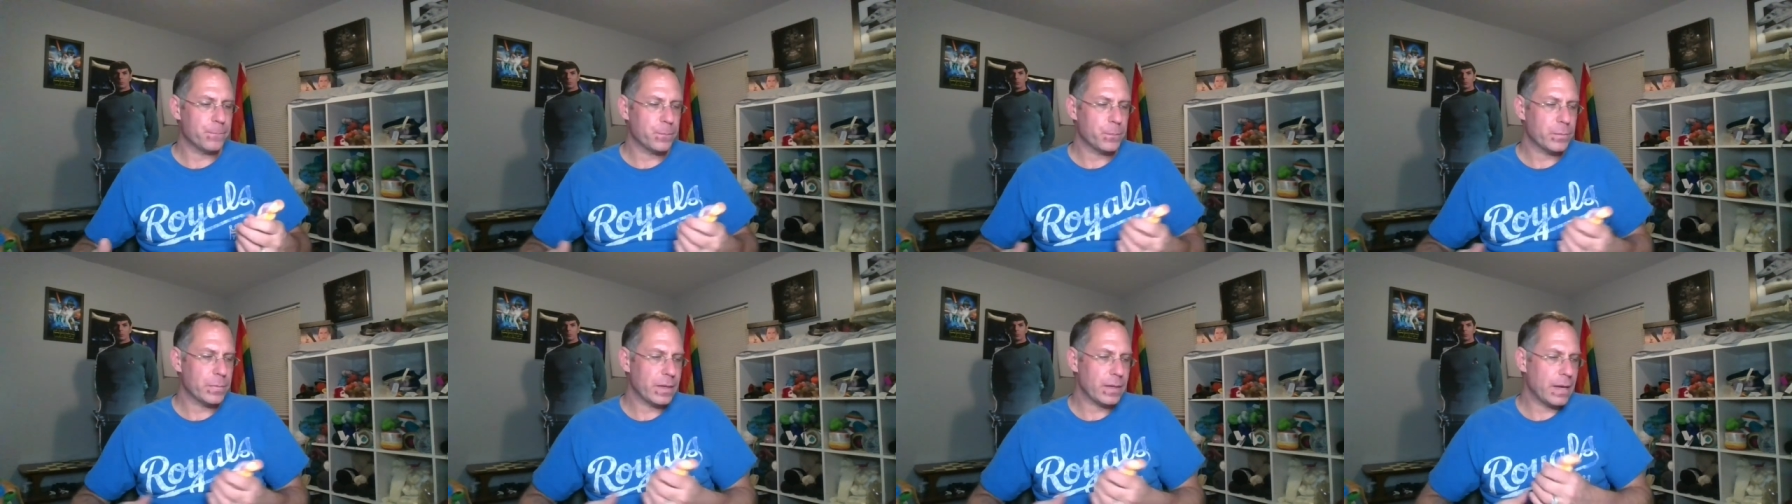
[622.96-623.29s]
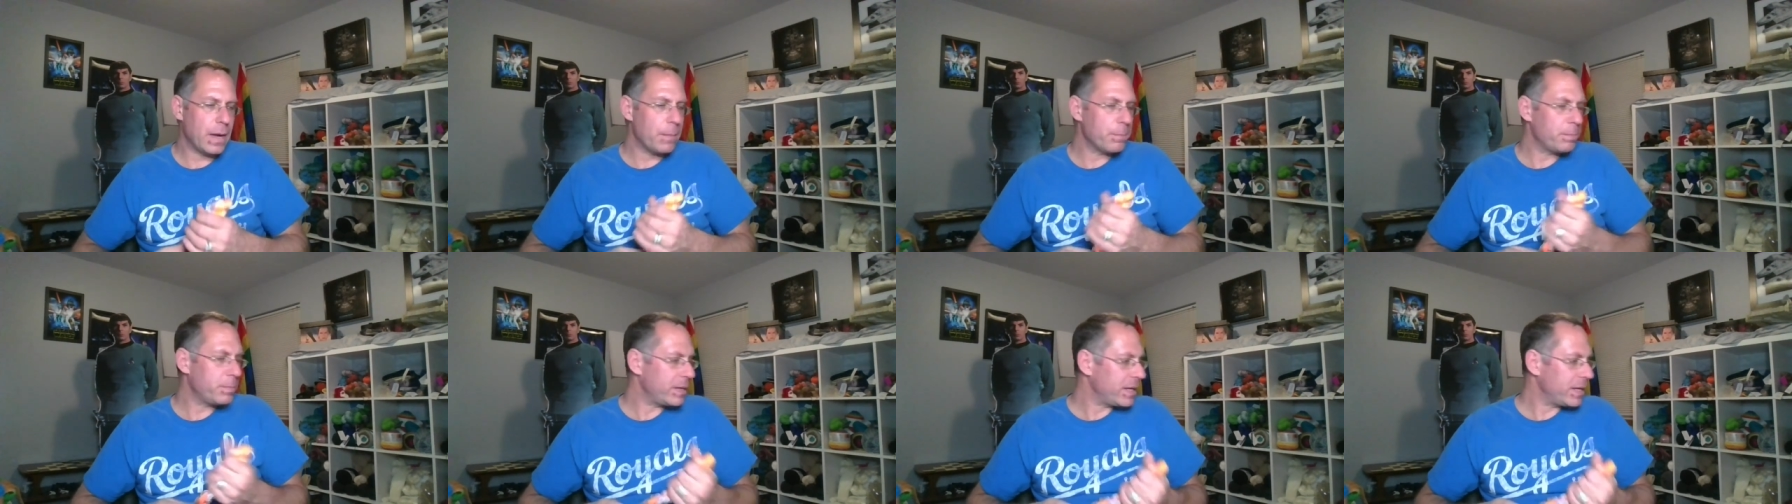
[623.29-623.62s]

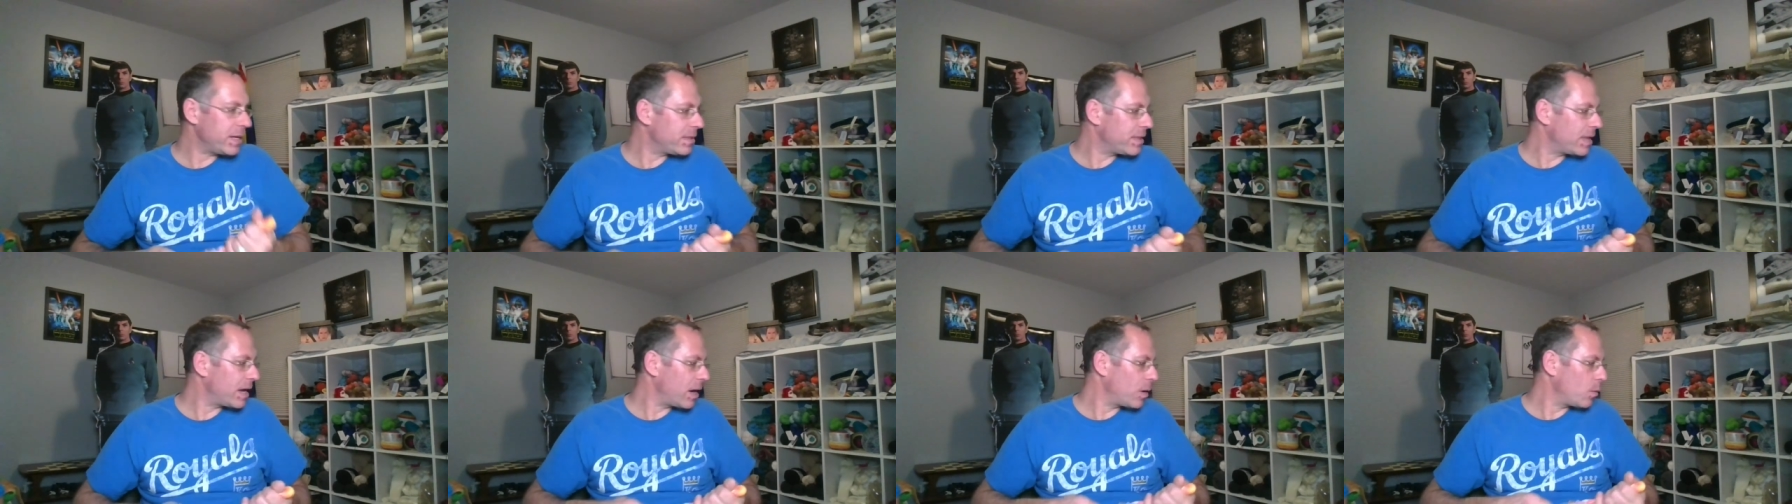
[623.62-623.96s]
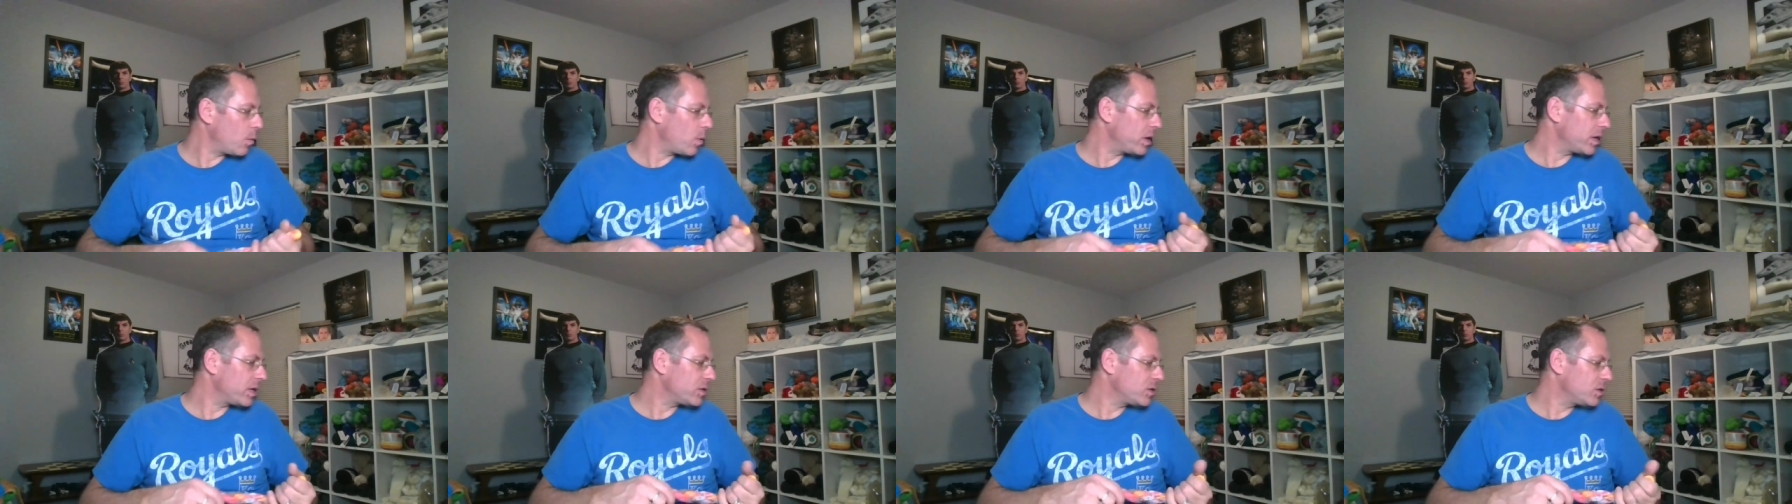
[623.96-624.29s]
company that I
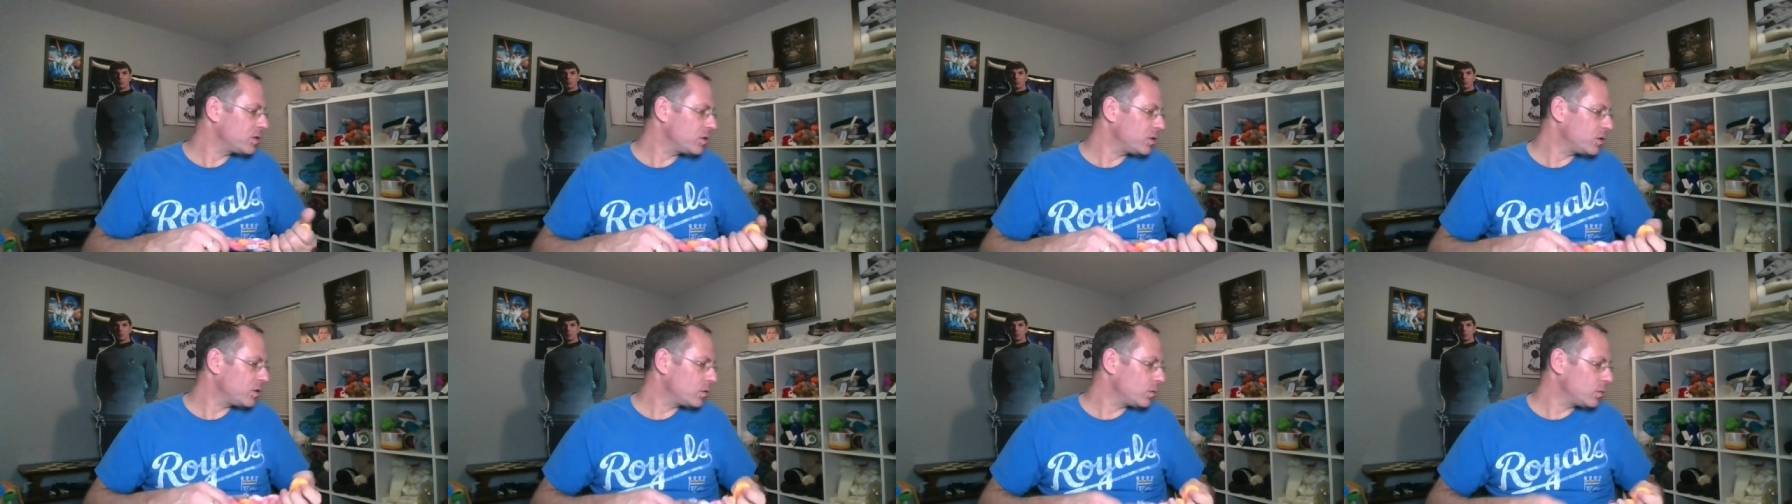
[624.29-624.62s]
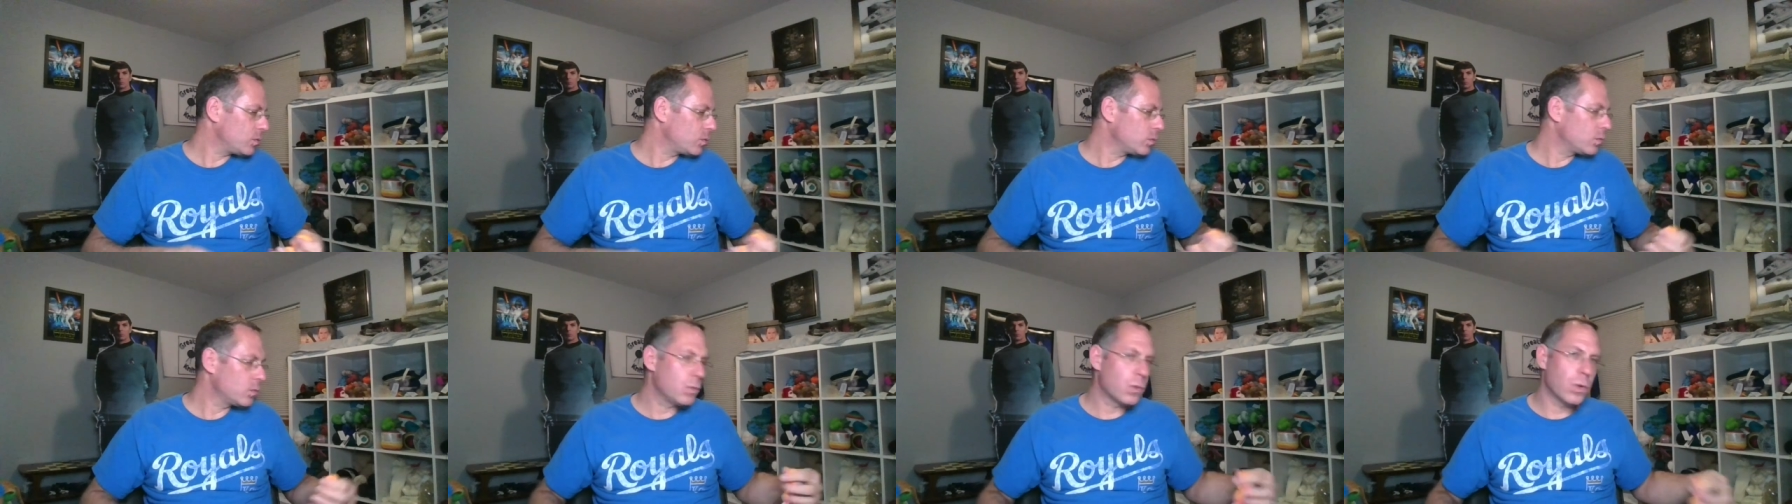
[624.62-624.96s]
wanted
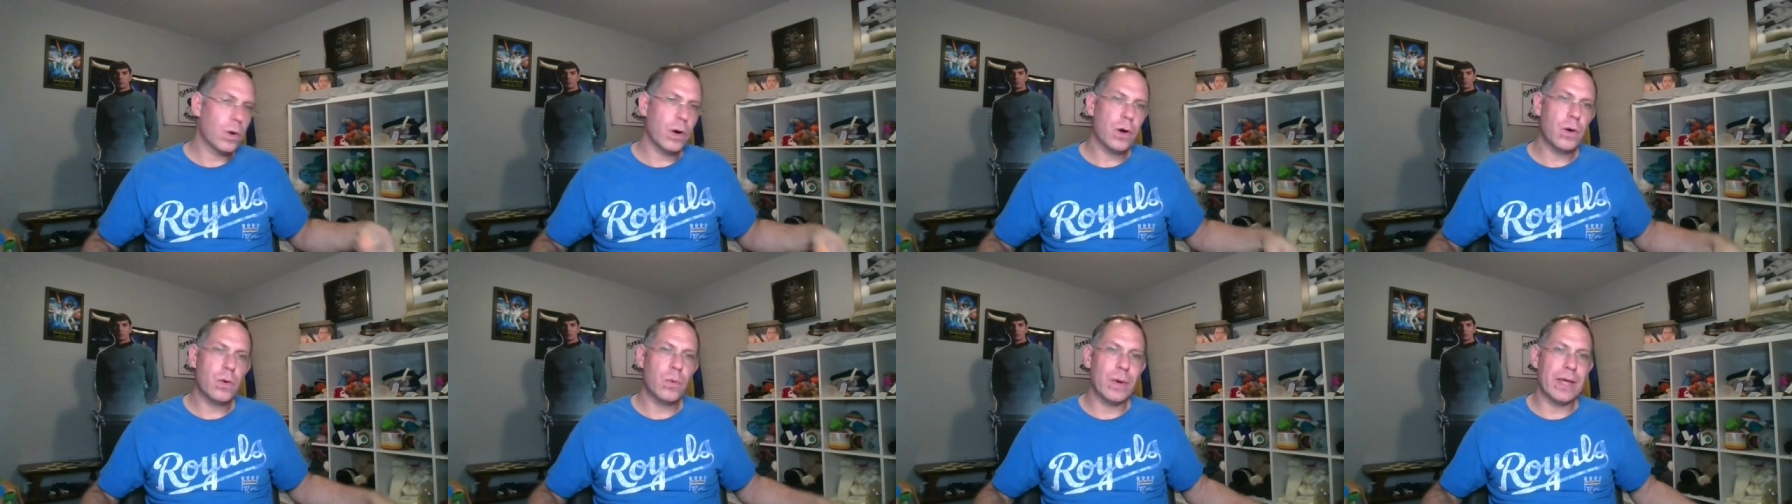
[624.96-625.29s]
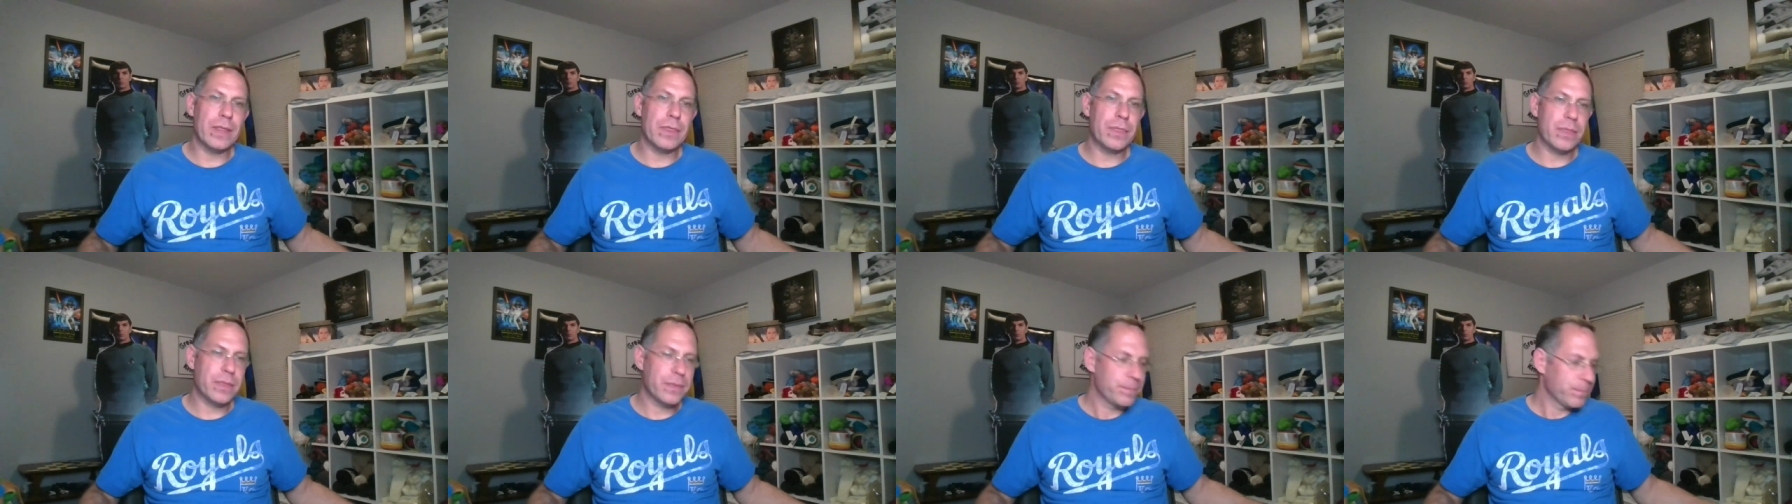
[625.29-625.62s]
to work
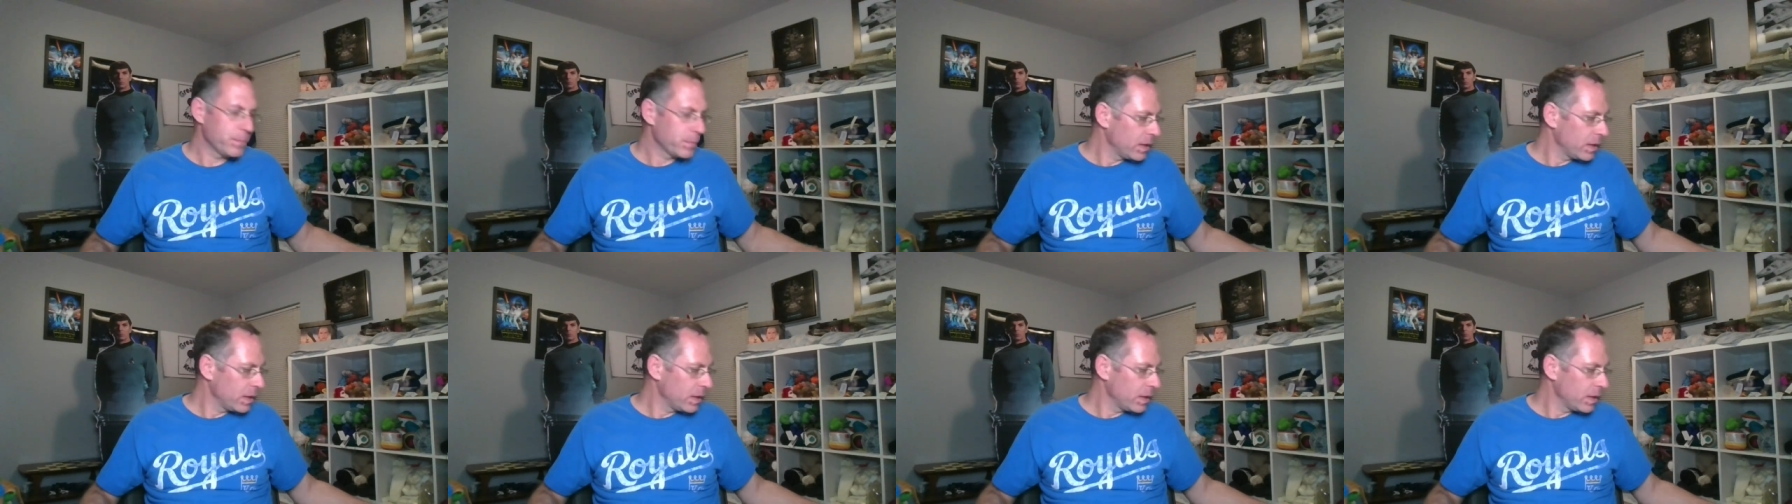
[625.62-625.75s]
with.